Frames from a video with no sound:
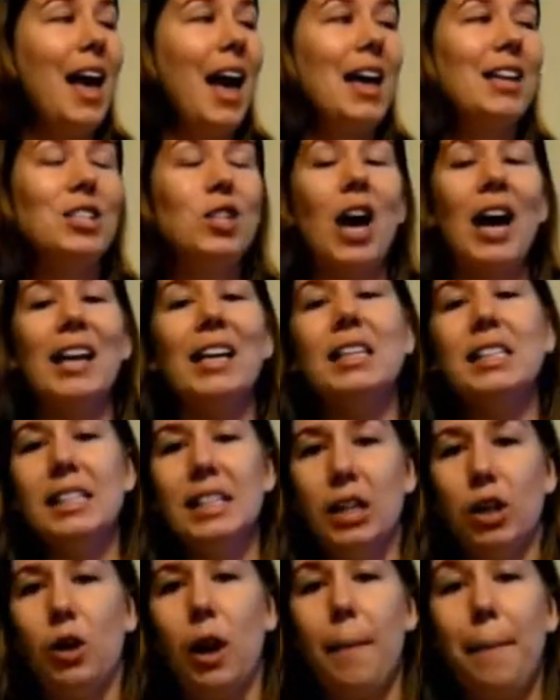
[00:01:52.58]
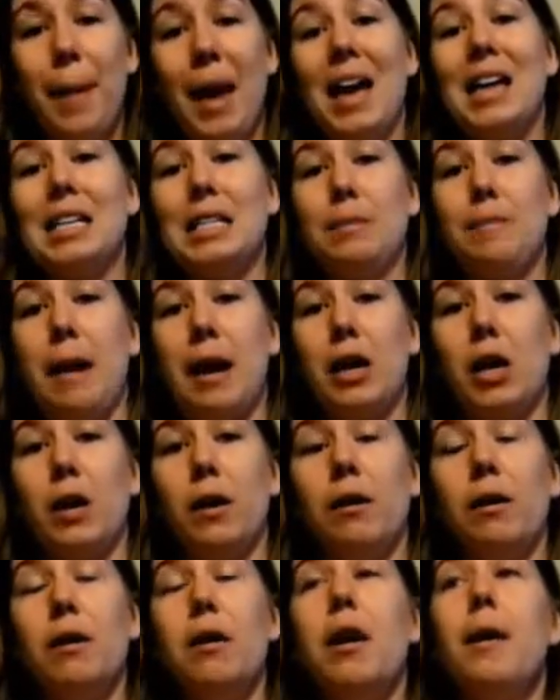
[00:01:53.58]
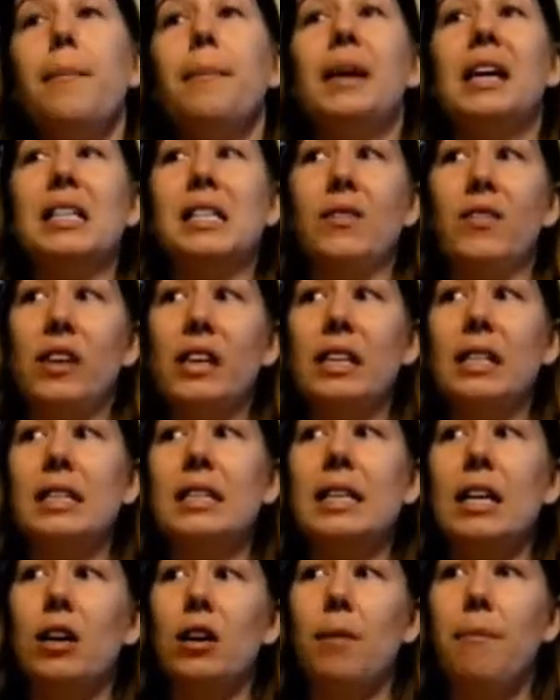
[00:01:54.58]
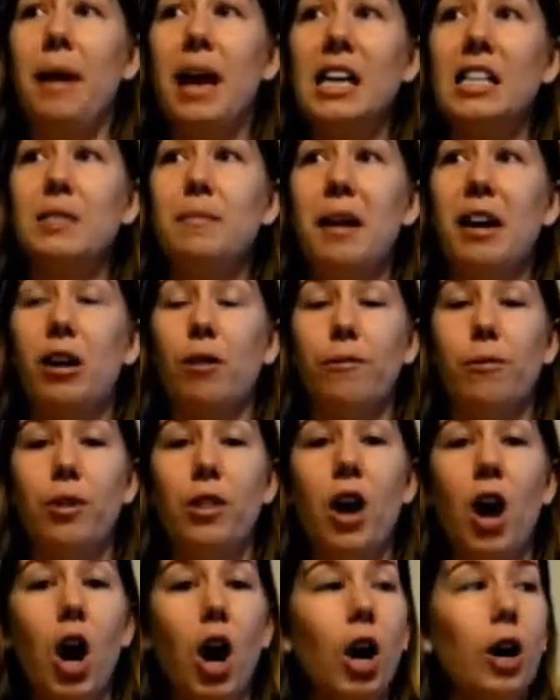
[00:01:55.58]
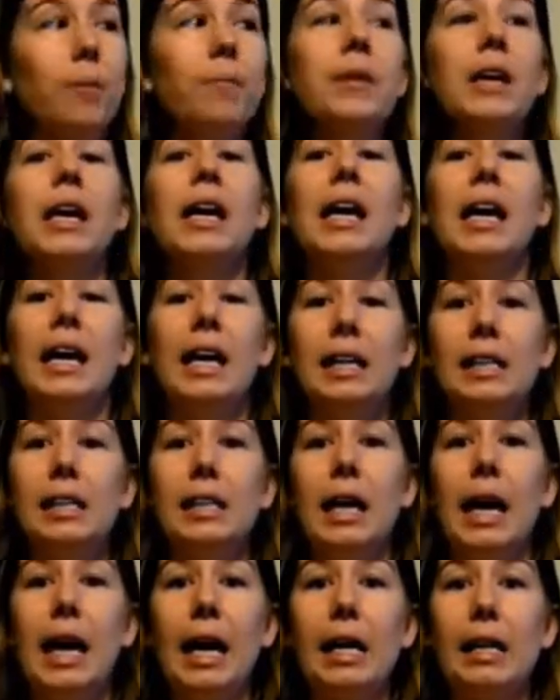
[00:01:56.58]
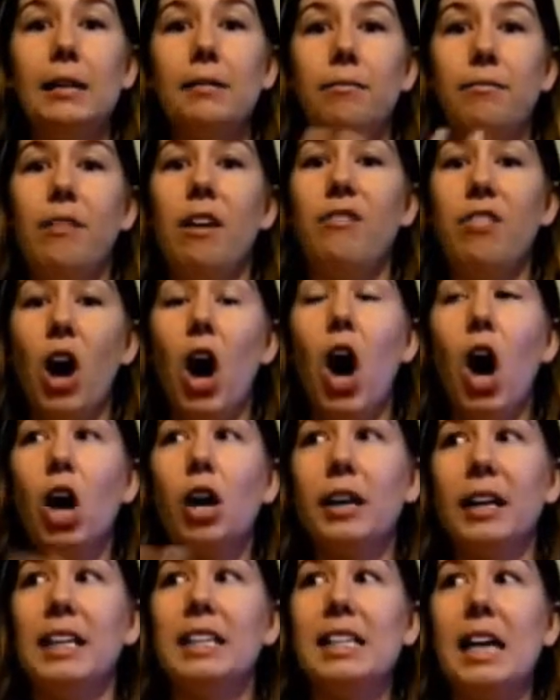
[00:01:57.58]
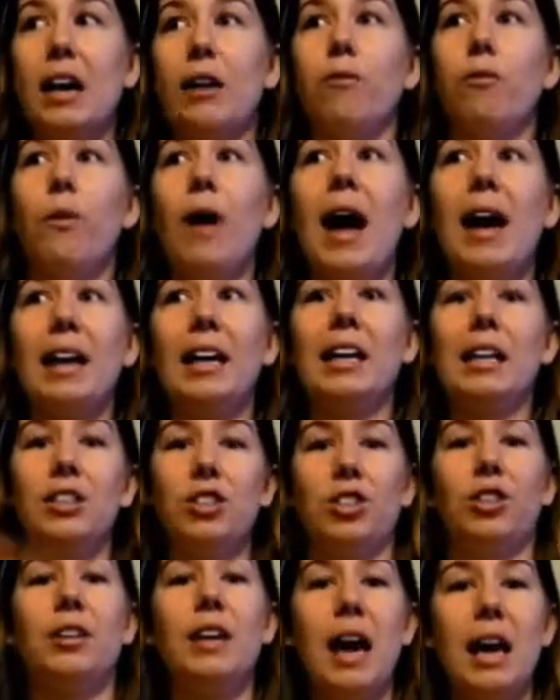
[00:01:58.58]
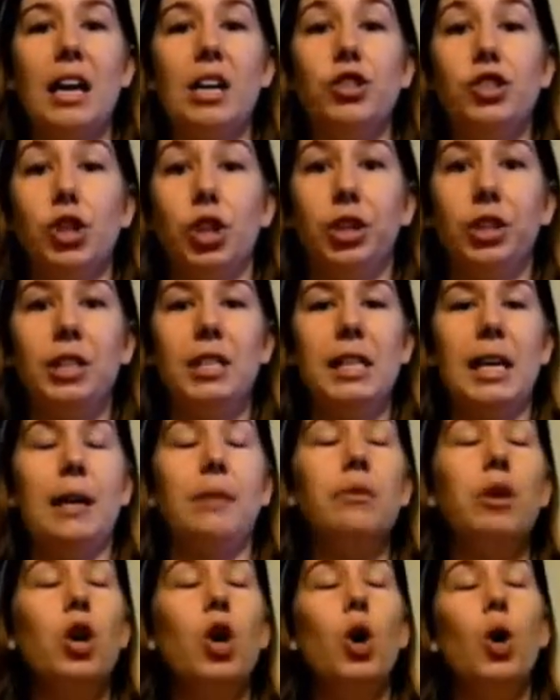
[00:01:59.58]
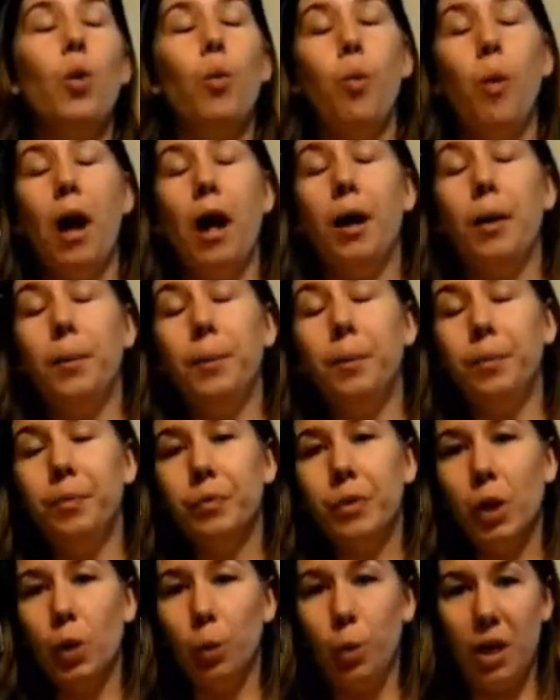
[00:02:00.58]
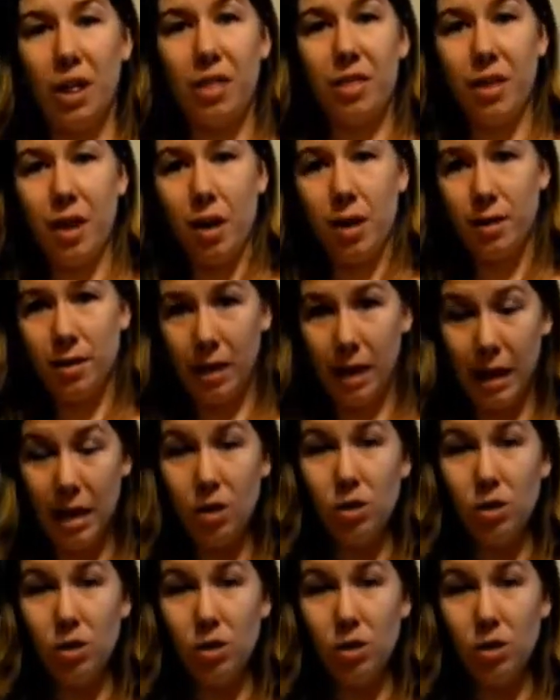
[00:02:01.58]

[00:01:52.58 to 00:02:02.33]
And so I consider it a pacemaker, because if you consider a pacemaker for the heart, if the heart gets out of whack, it kind of jolts it. Well, with the